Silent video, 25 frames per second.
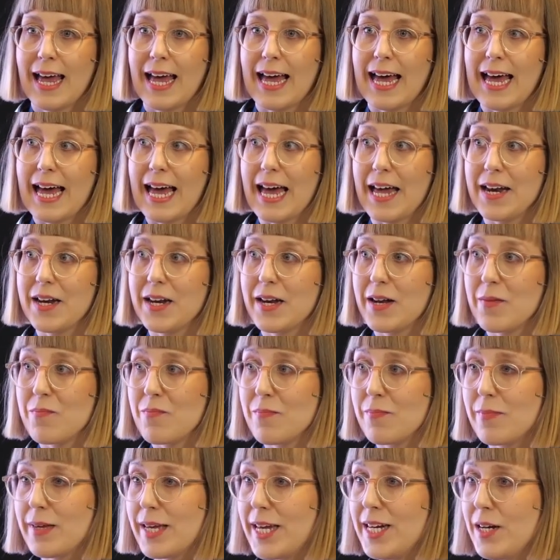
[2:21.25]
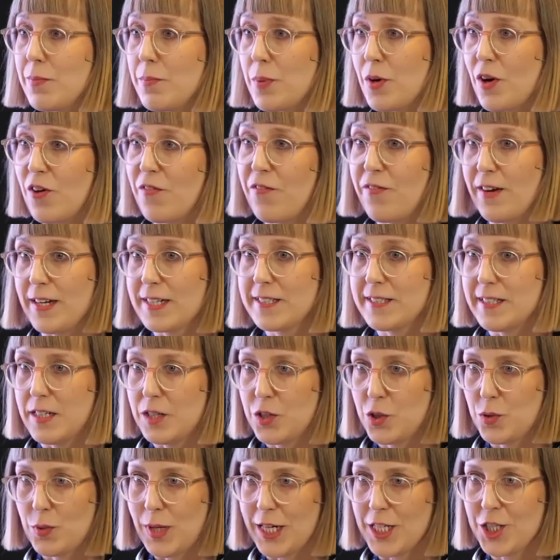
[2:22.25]
And in a perfect
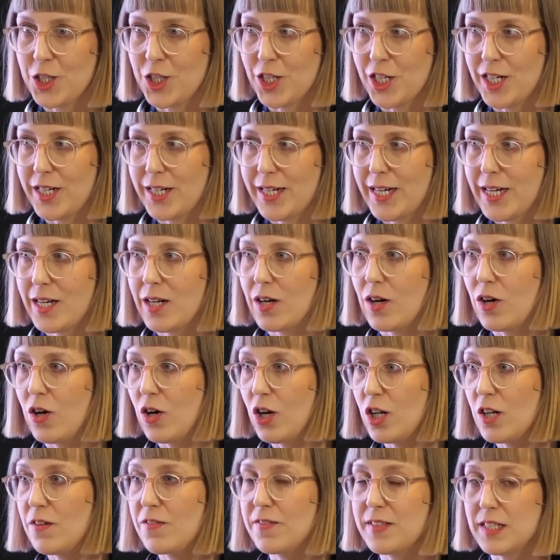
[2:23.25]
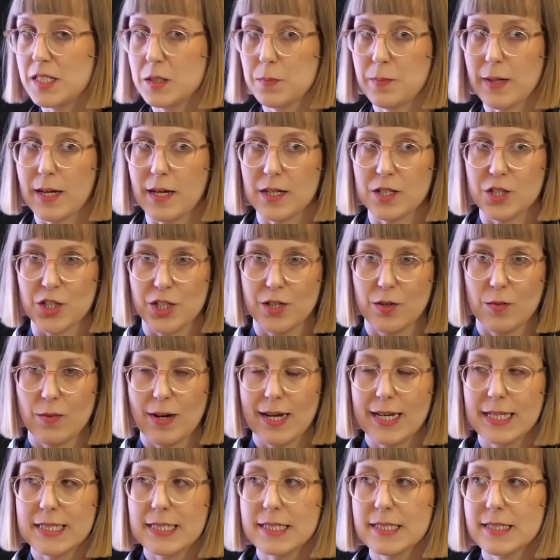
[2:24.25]
situation, all of this packaging
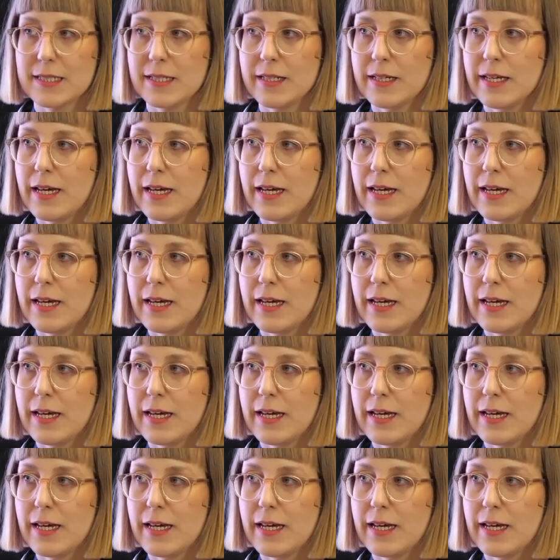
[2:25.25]
waste,